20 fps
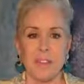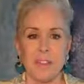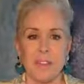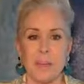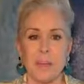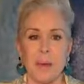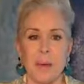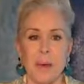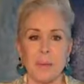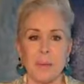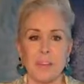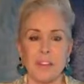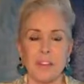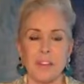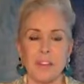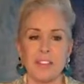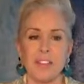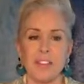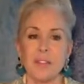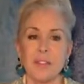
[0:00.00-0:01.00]
The Bible
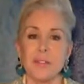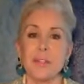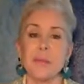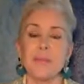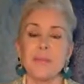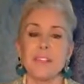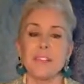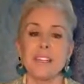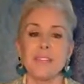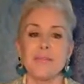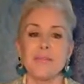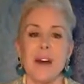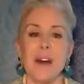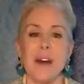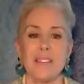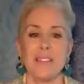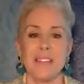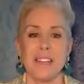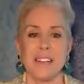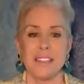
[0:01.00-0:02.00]
tells us in Timothy
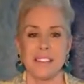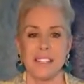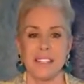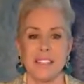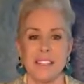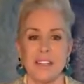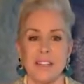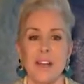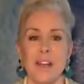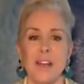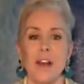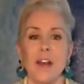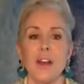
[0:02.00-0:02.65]
5:18,